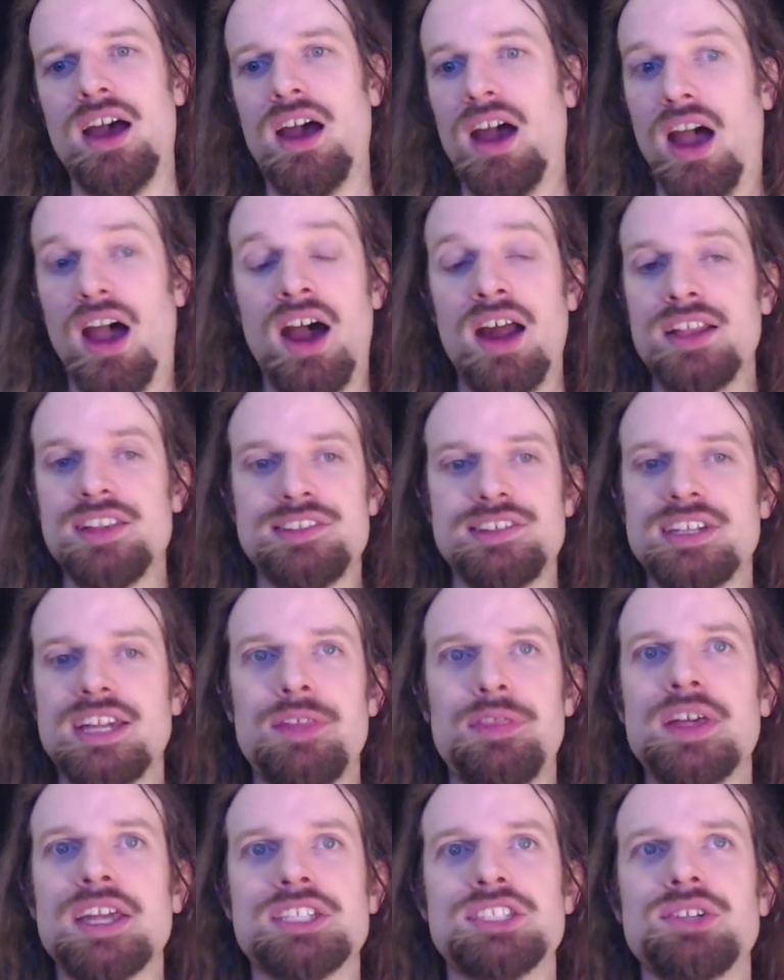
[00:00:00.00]
Honestly, I
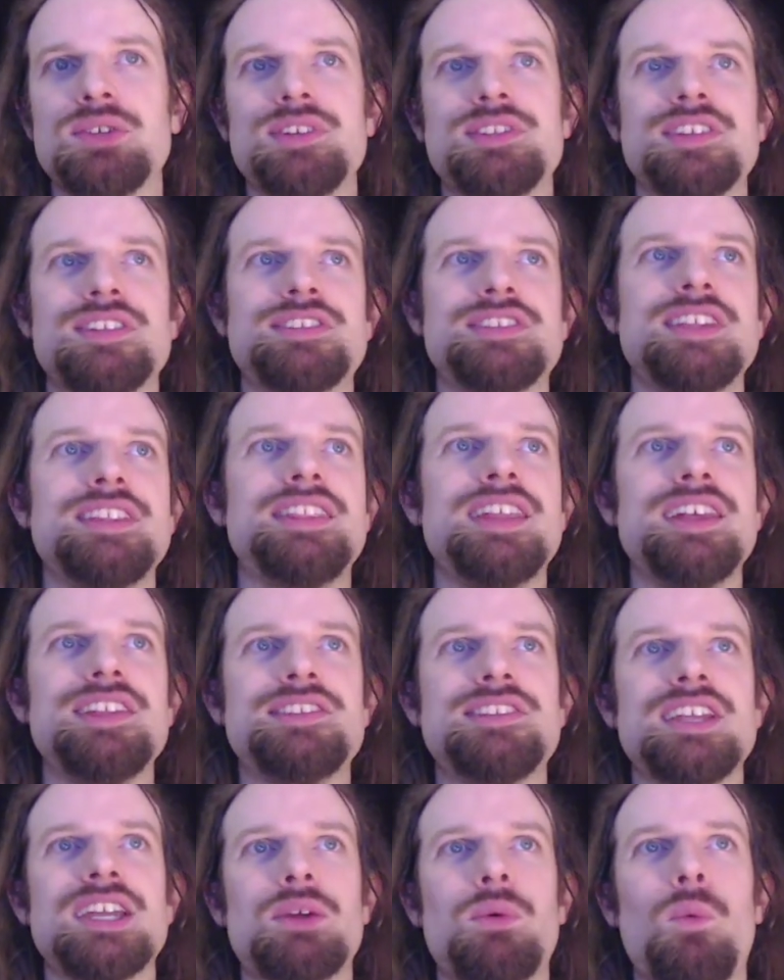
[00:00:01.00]
think she was a
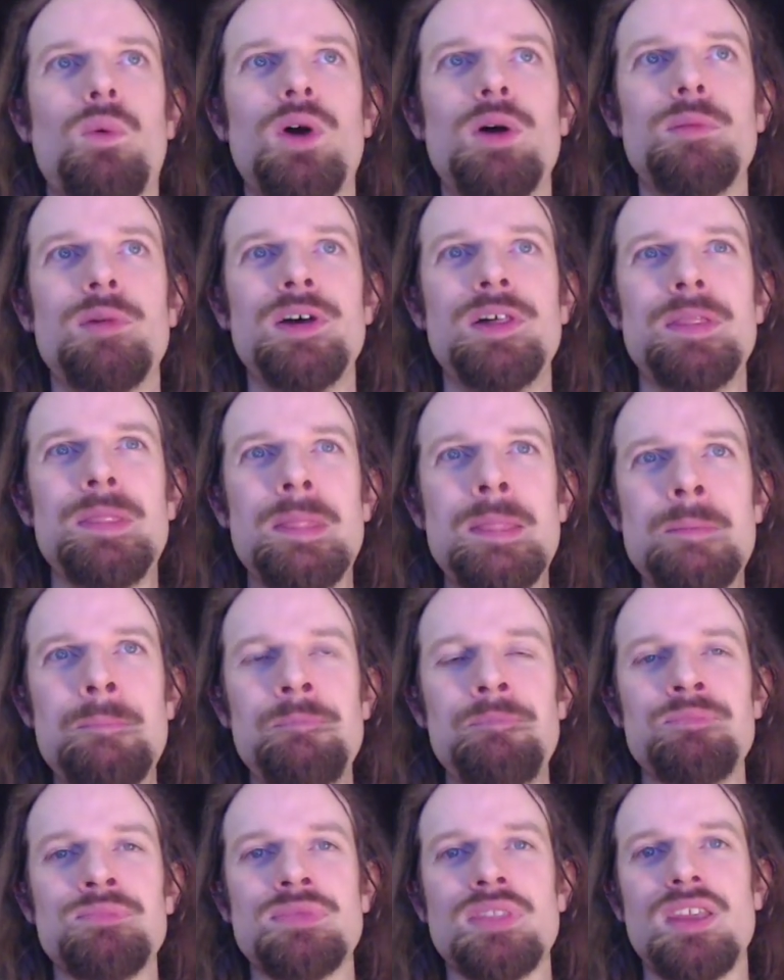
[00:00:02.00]
sadistic woman,
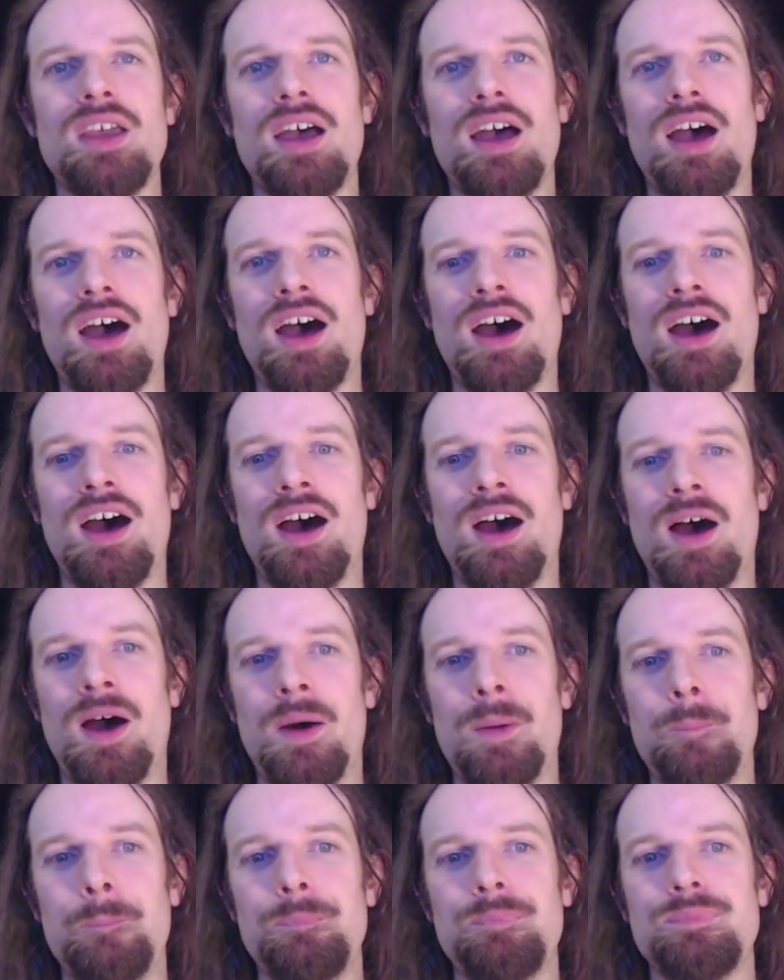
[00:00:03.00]

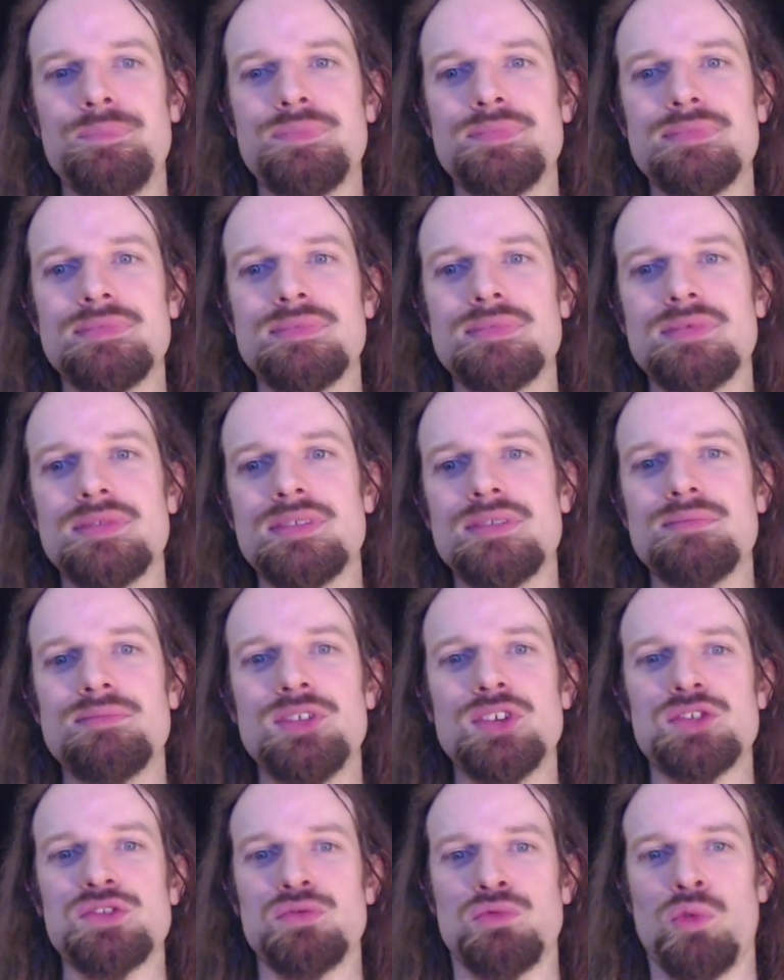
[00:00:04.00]

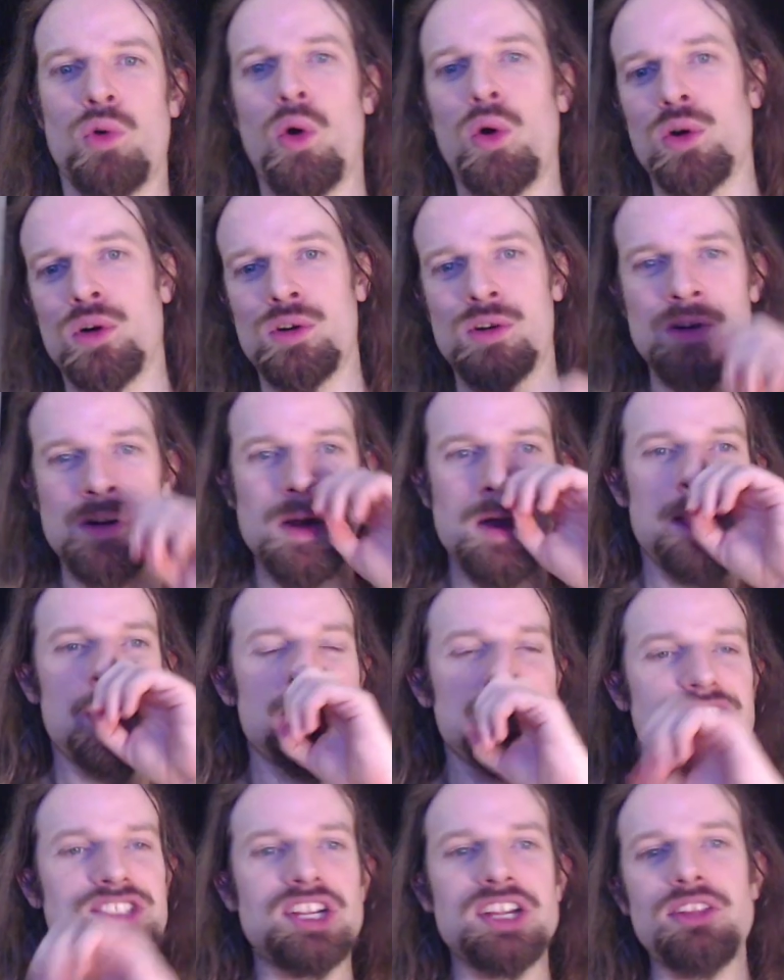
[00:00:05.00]
Miss Rohr.
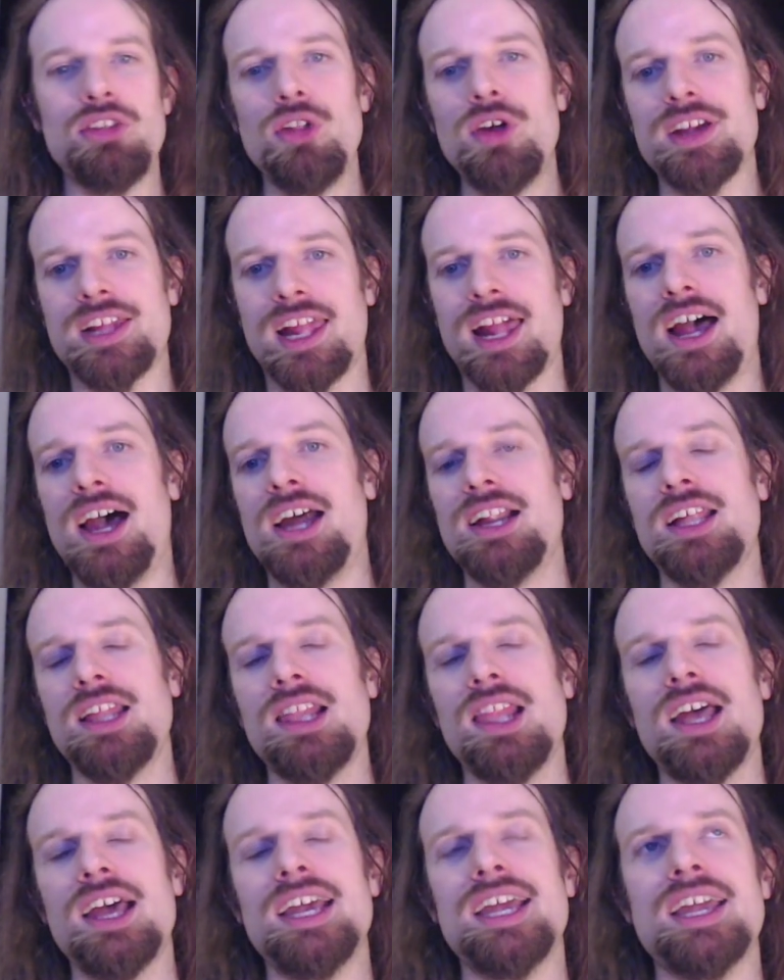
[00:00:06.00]
She looked kind of
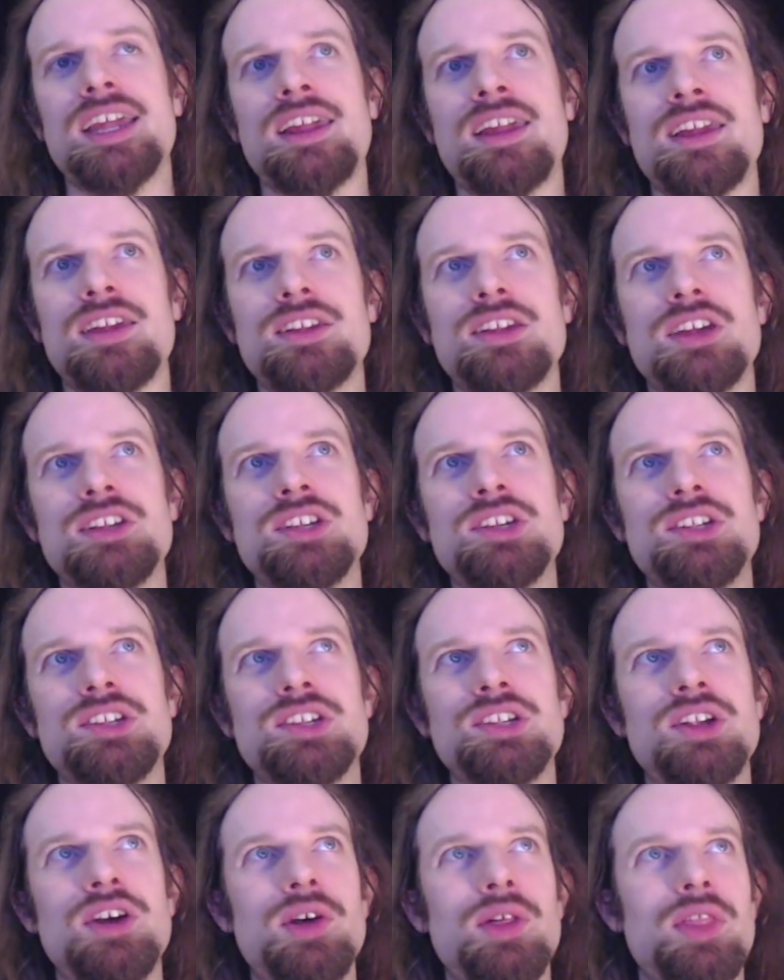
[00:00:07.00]
like
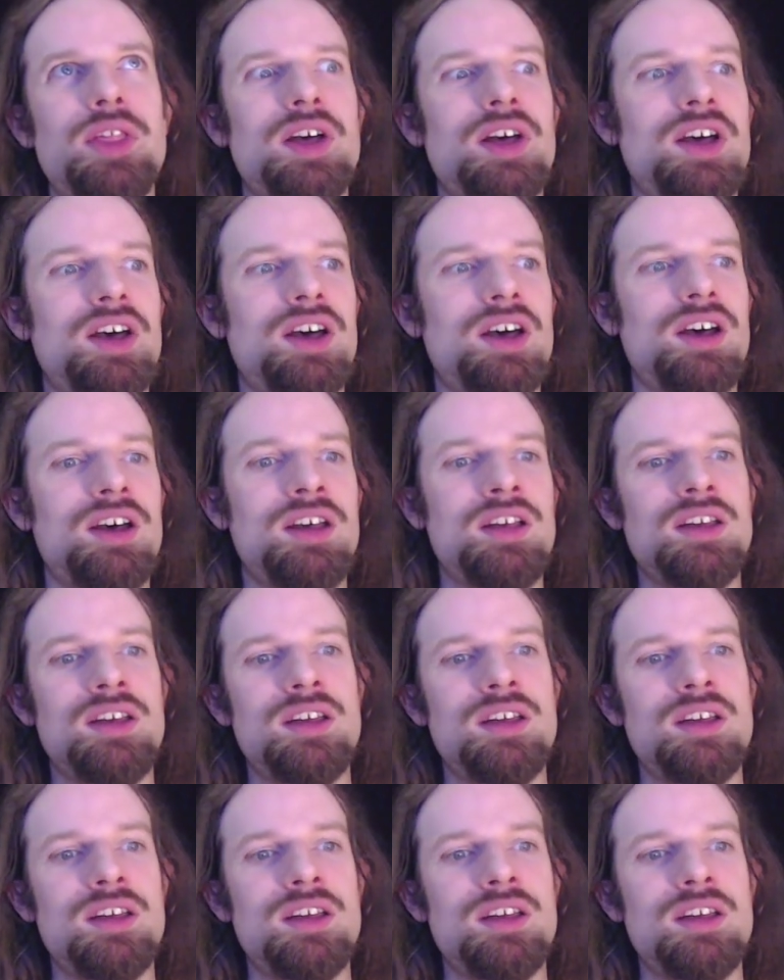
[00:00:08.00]
you know